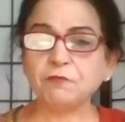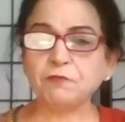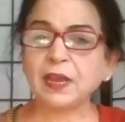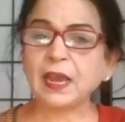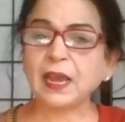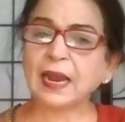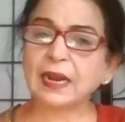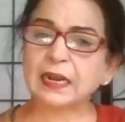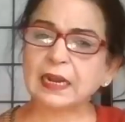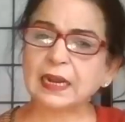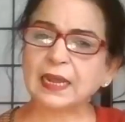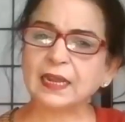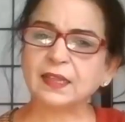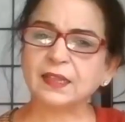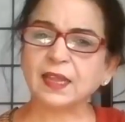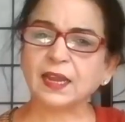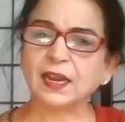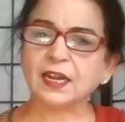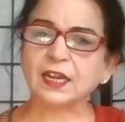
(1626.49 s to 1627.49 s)
we act
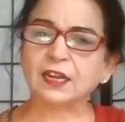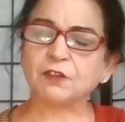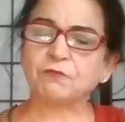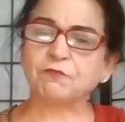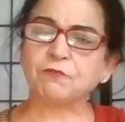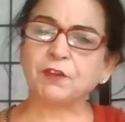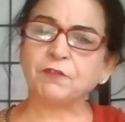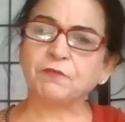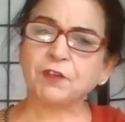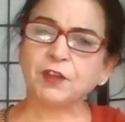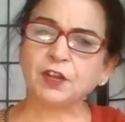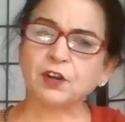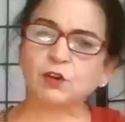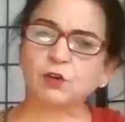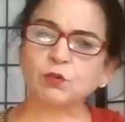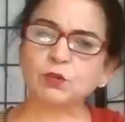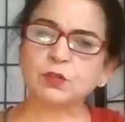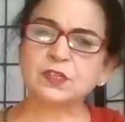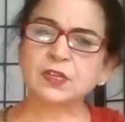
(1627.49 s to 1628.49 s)
like that if we wear
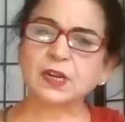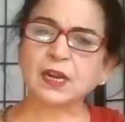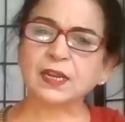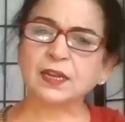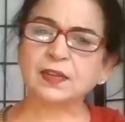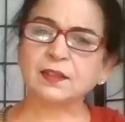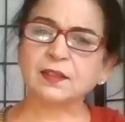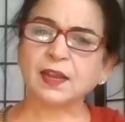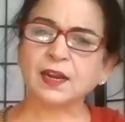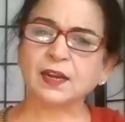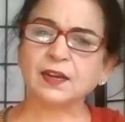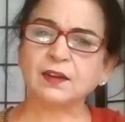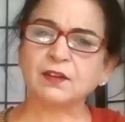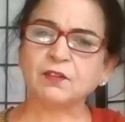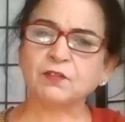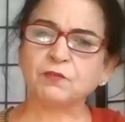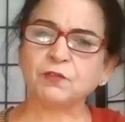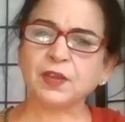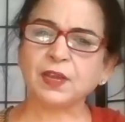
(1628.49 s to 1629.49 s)
clothes like that
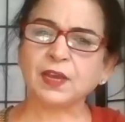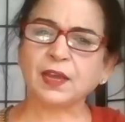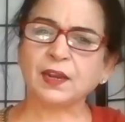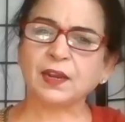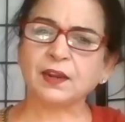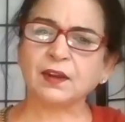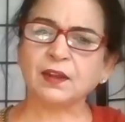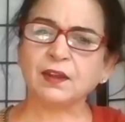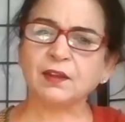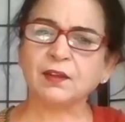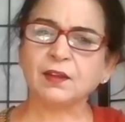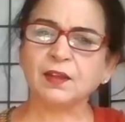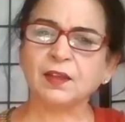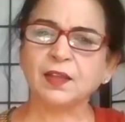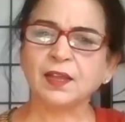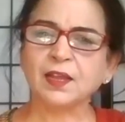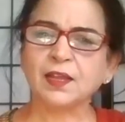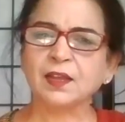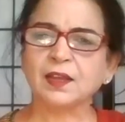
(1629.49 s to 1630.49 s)
we are
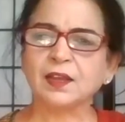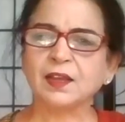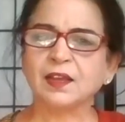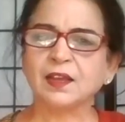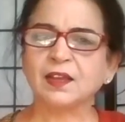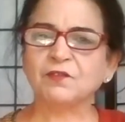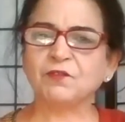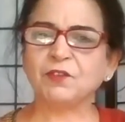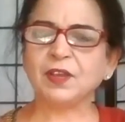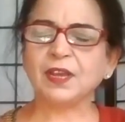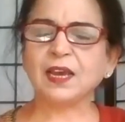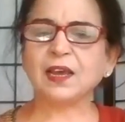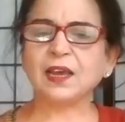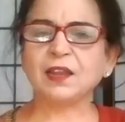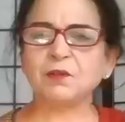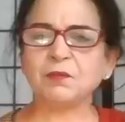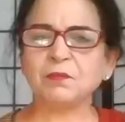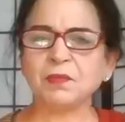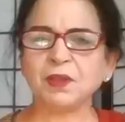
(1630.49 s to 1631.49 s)
we
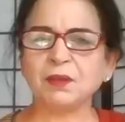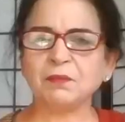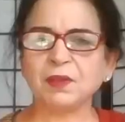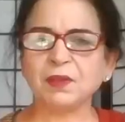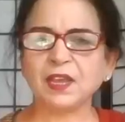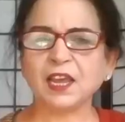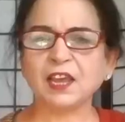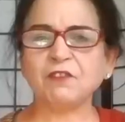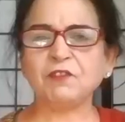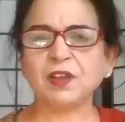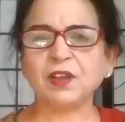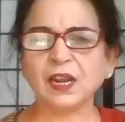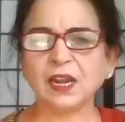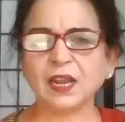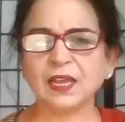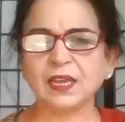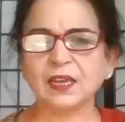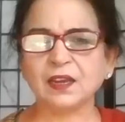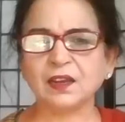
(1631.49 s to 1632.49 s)
are behaving
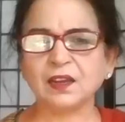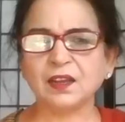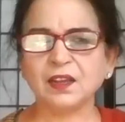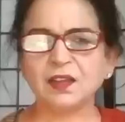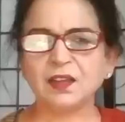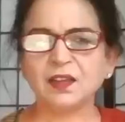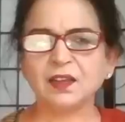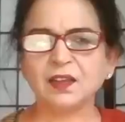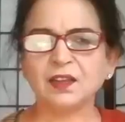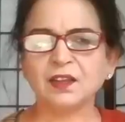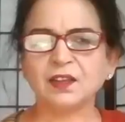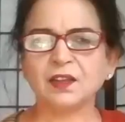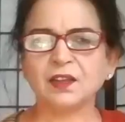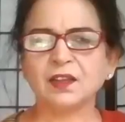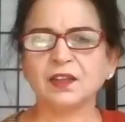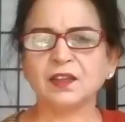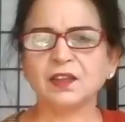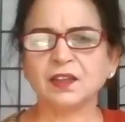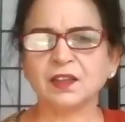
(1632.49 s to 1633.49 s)
like
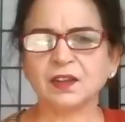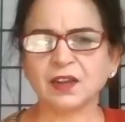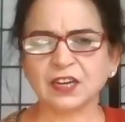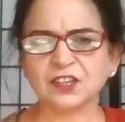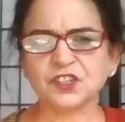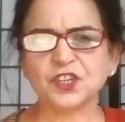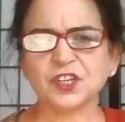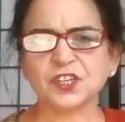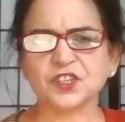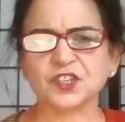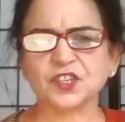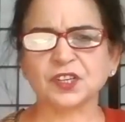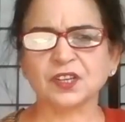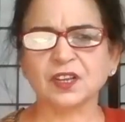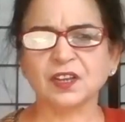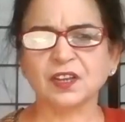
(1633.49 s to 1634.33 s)
rakshas